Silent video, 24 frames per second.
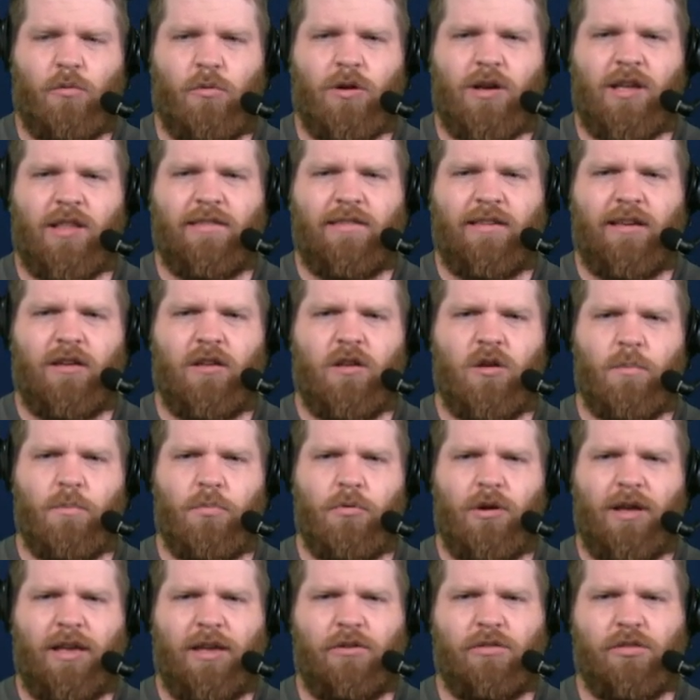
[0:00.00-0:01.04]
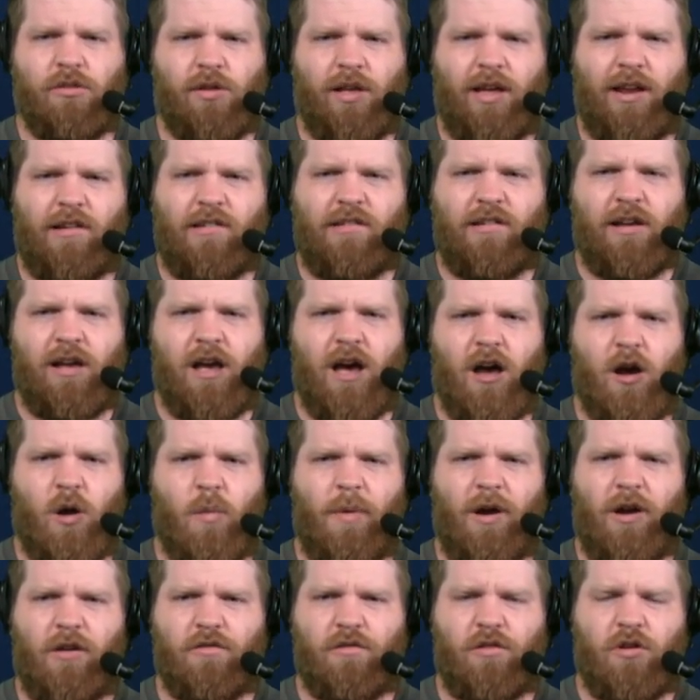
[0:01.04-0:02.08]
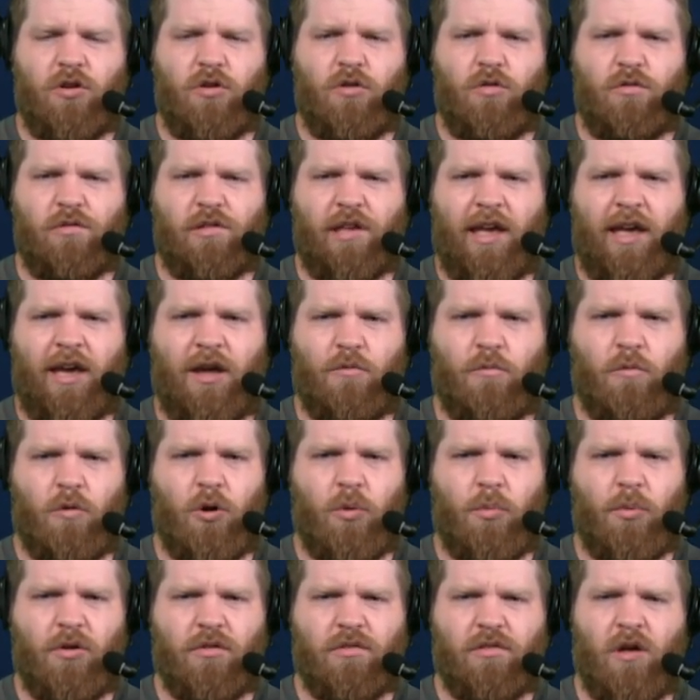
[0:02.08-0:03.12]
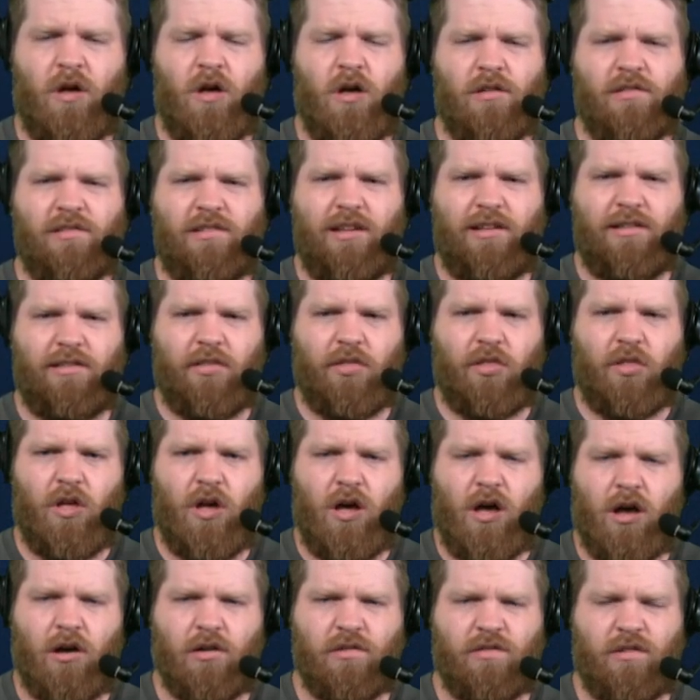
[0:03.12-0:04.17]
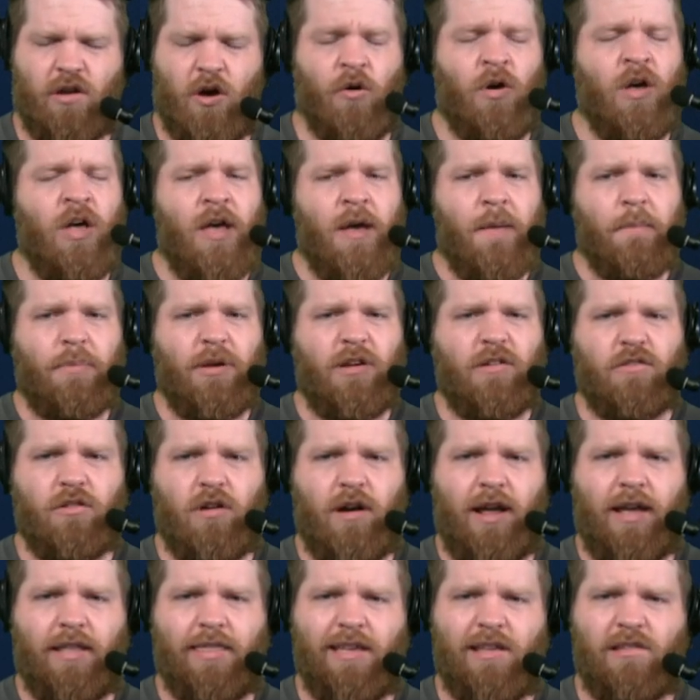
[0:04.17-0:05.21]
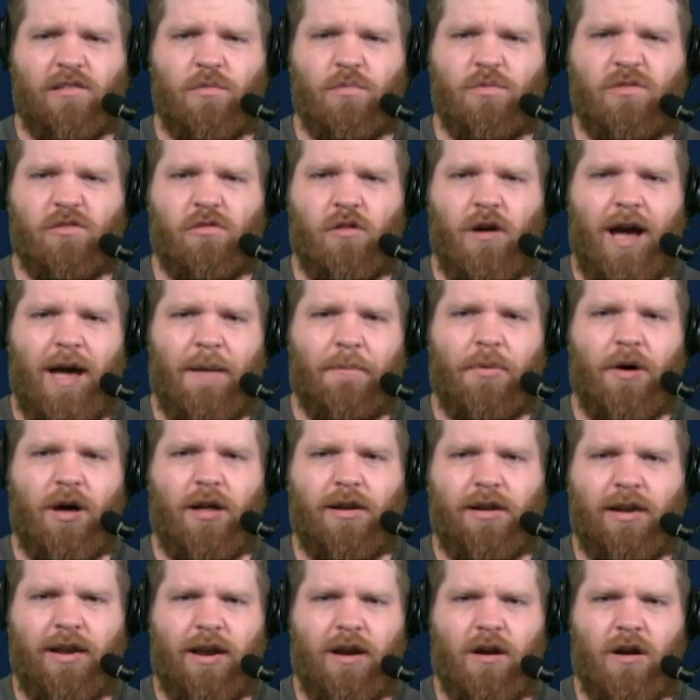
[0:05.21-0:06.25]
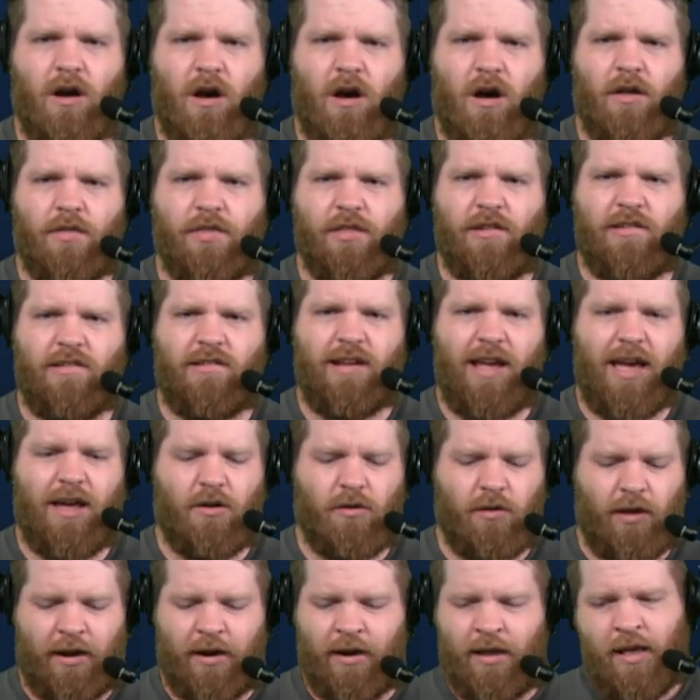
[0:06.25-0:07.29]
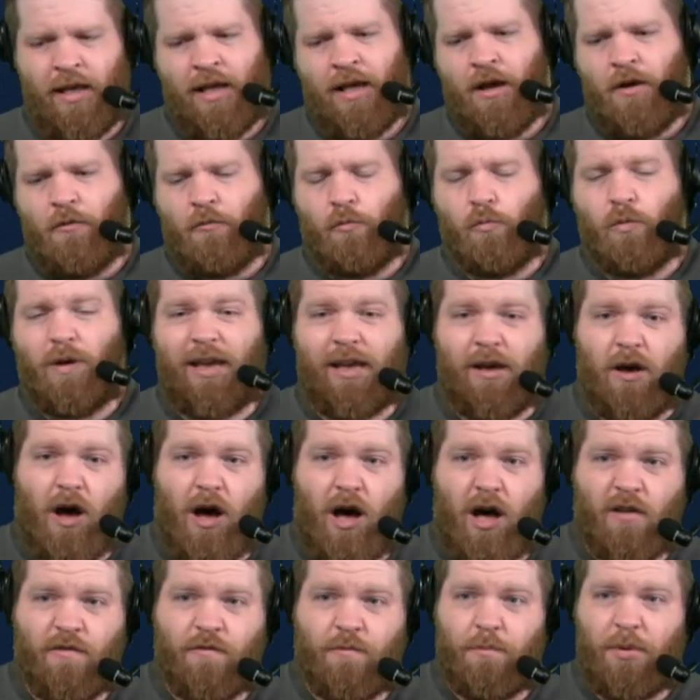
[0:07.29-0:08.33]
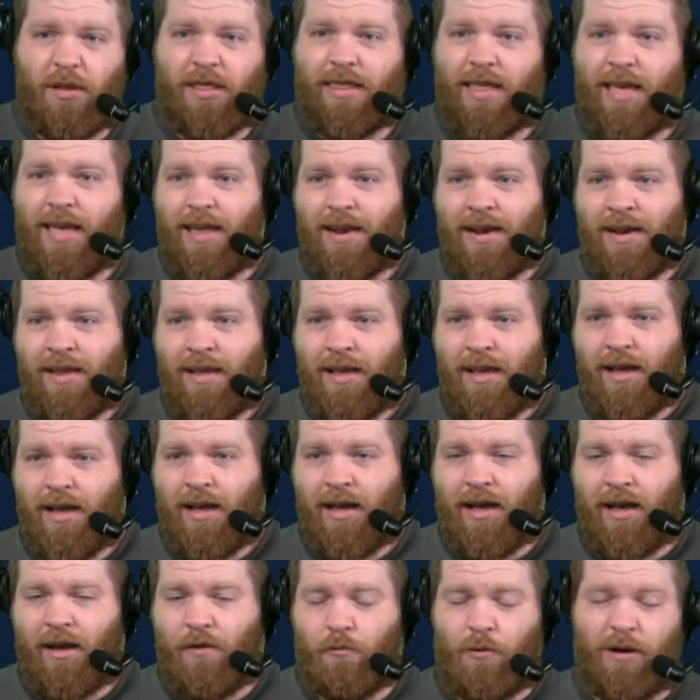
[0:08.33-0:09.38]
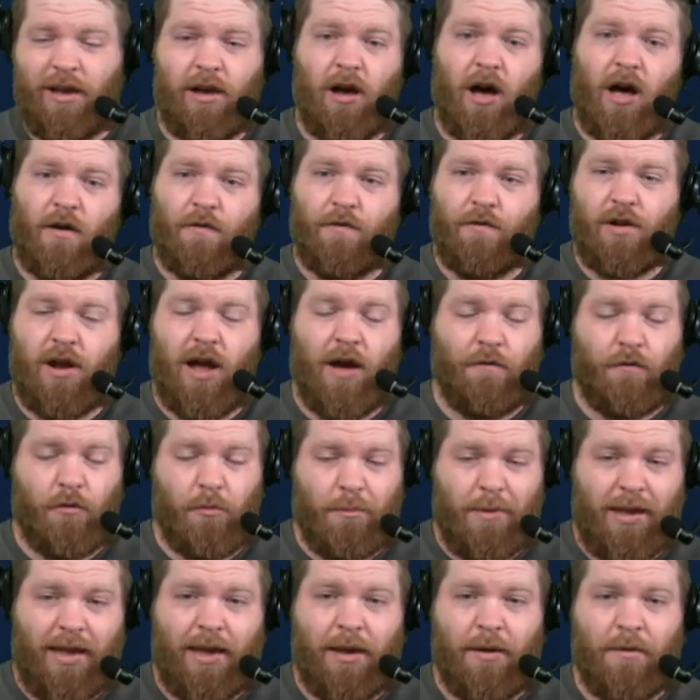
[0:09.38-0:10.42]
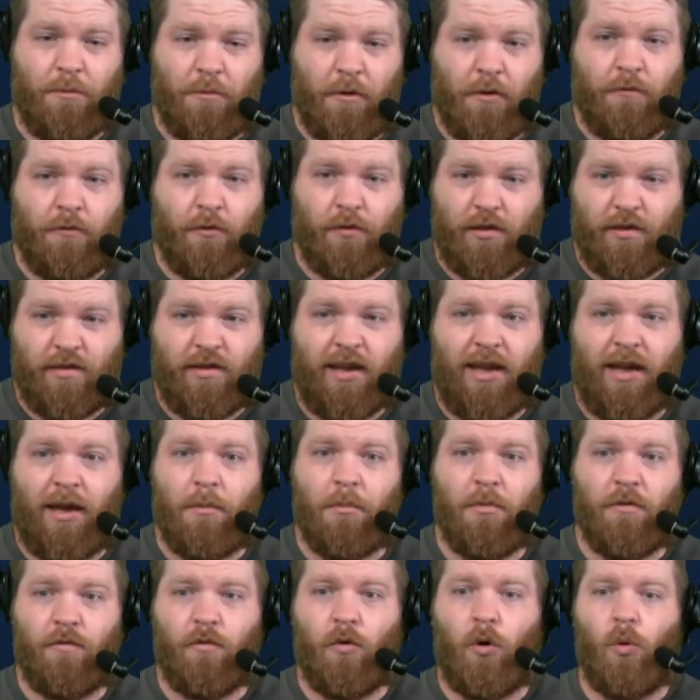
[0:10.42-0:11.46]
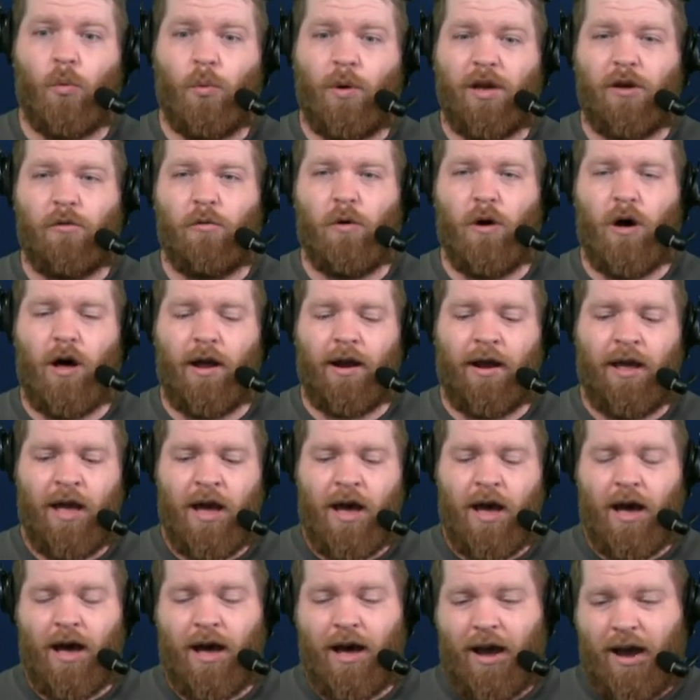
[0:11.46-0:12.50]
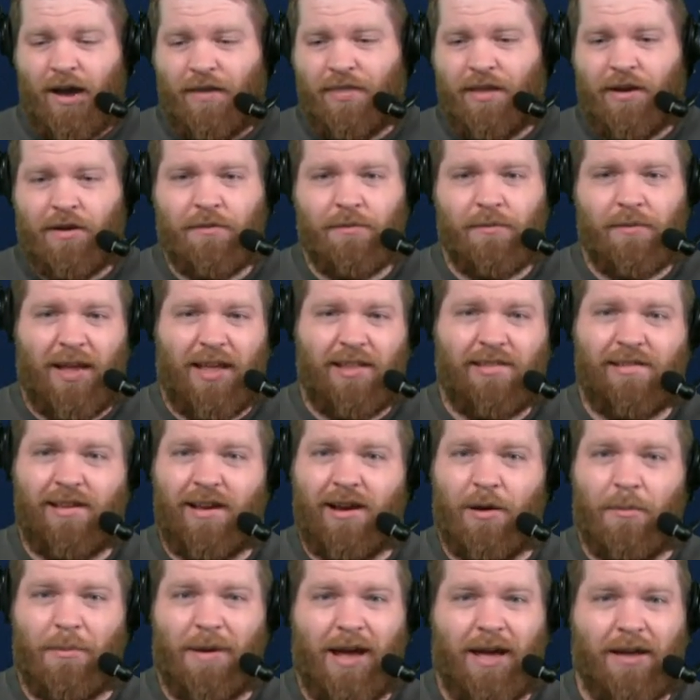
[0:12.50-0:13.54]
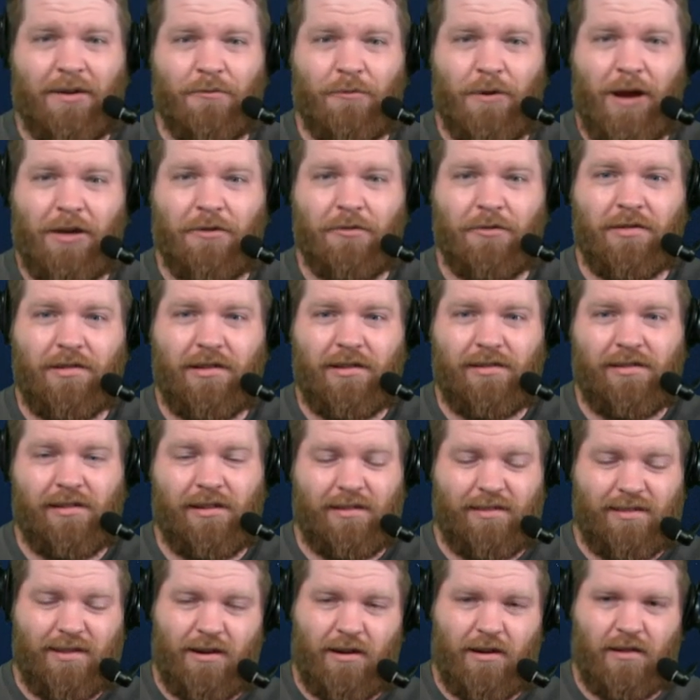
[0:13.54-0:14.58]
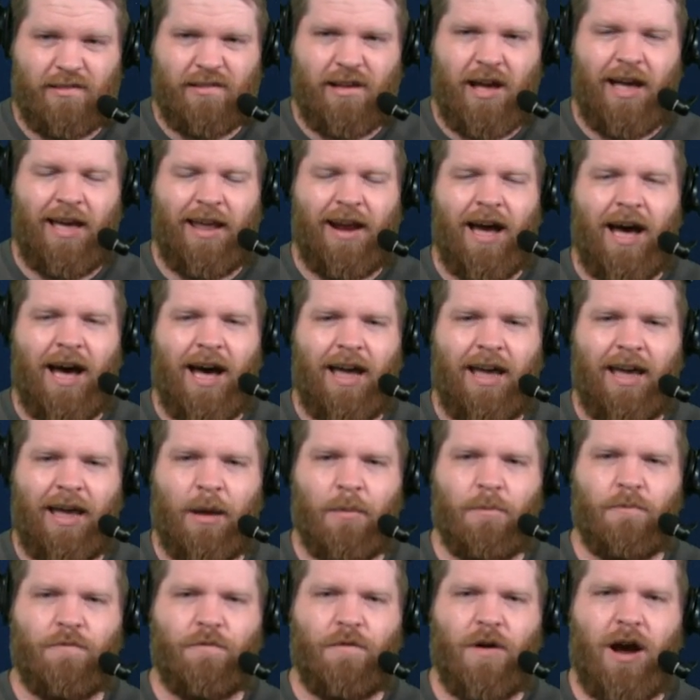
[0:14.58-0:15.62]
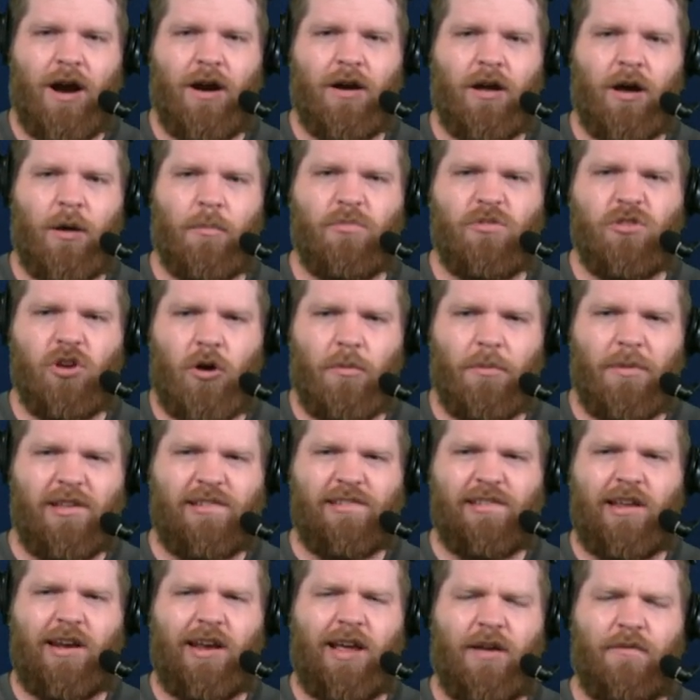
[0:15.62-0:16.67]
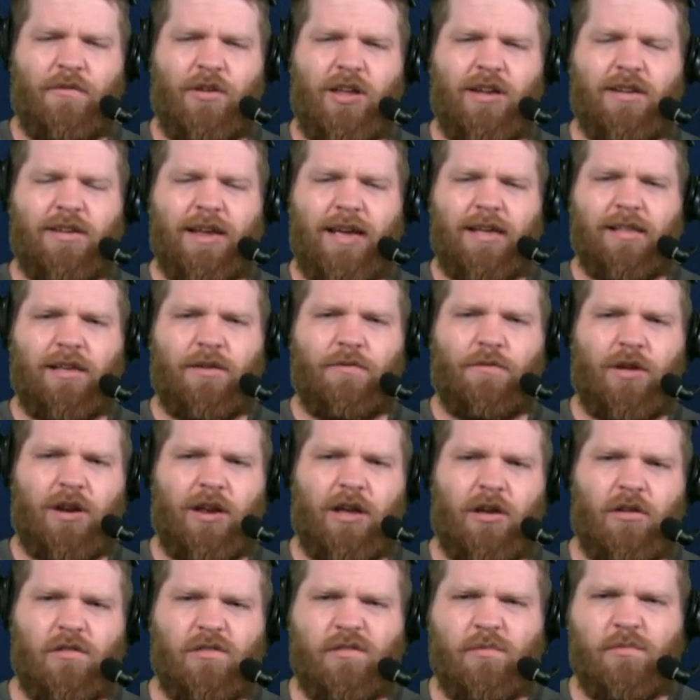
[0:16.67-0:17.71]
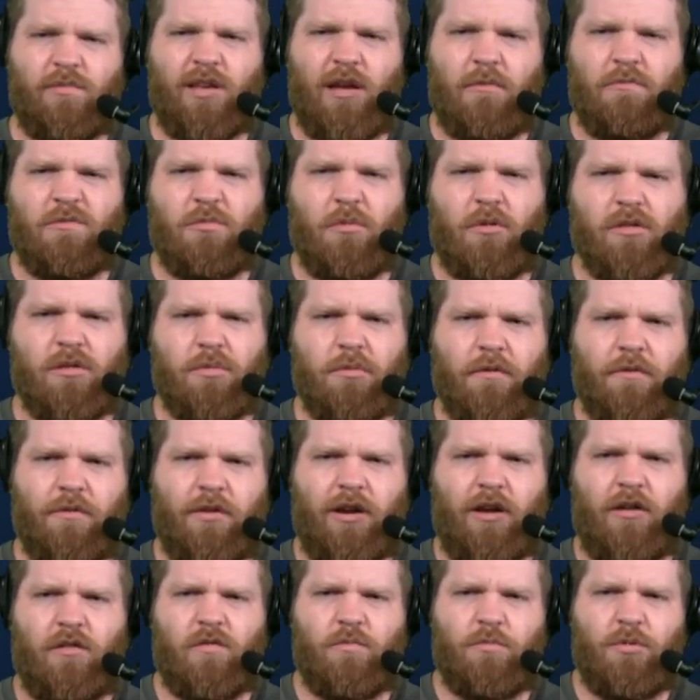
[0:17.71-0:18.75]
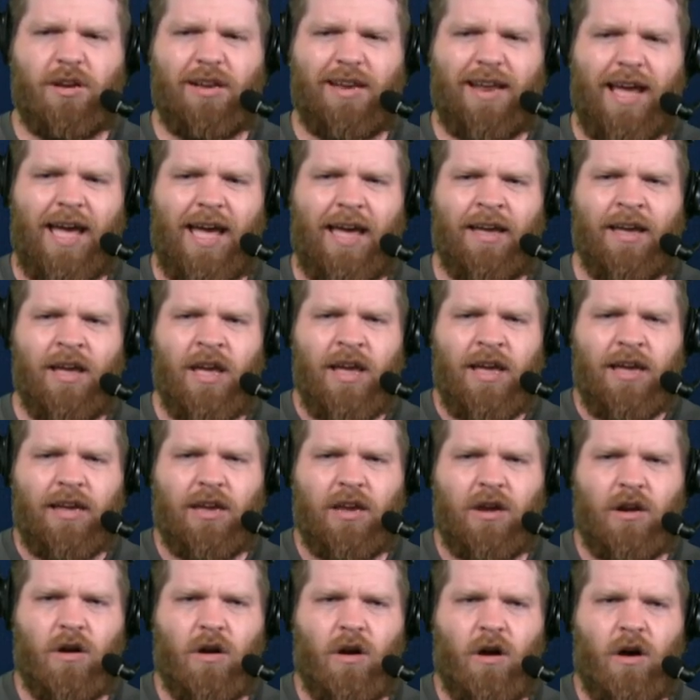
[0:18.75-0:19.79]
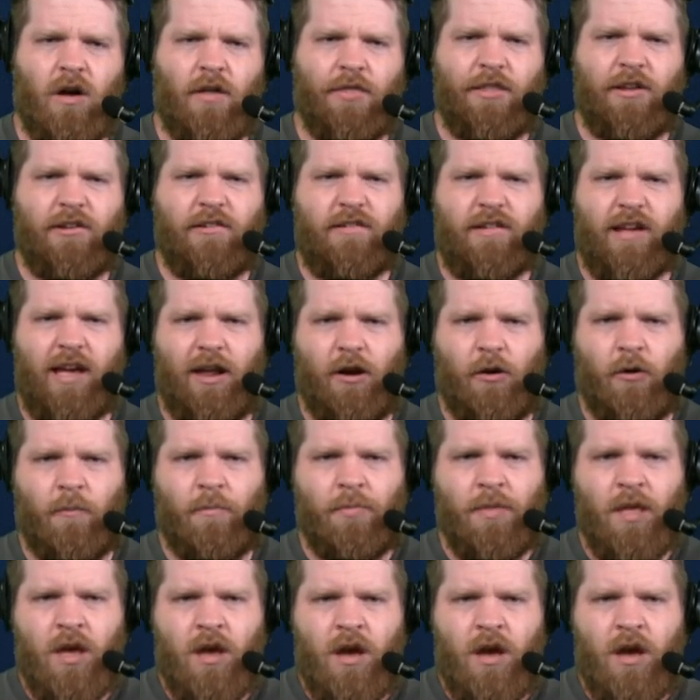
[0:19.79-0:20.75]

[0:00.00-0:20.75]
We'll continue to bring you the latest Chicago Bears news and rumors all season long, so be sure to hit that subscribe button here on the channel. And week off, but then week off not for me, but for the team before week one. And then it's here, man. Regular season is here, and I am fired up. Don't miss any of it. Daily videos, sometimes multiple videos per day here on the channel.